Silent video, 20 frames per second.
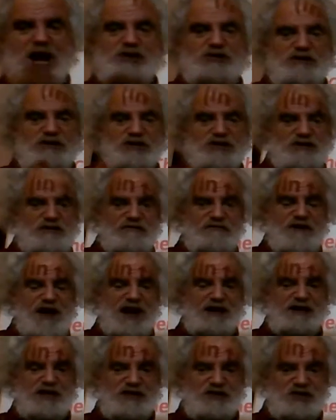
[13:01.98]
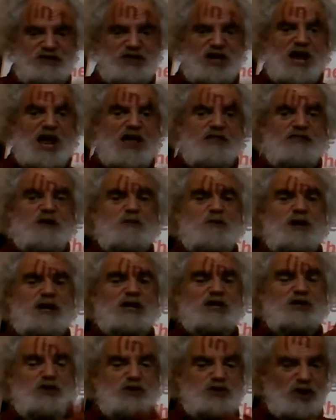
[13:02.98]
of disinfectants that we can
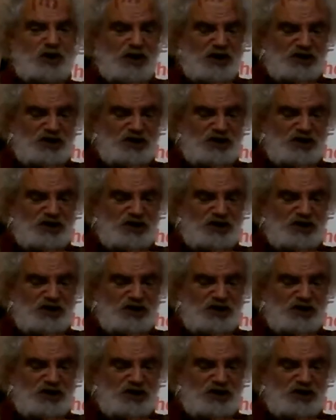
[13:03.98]
use on our